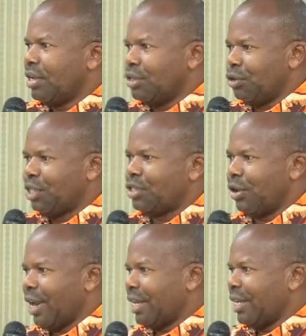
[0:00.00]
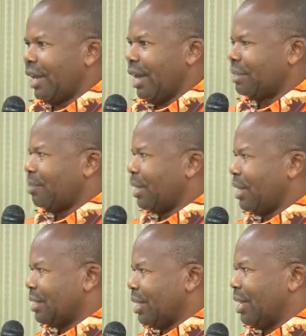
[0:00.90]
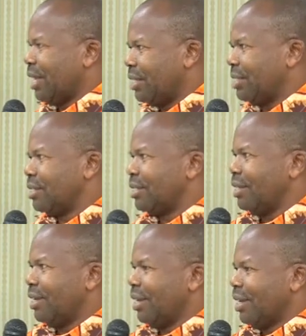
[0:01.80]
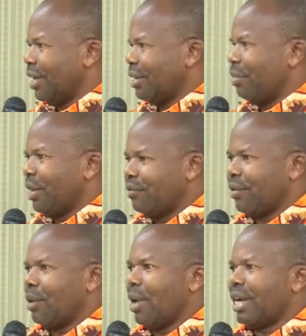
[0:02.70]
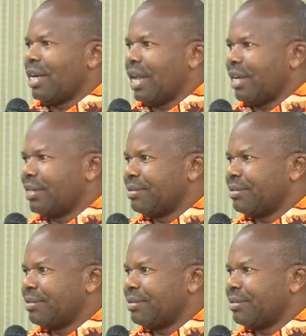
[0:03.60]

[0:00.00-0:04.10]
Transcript: Do it correctly as per the standards. Get paid for the work done.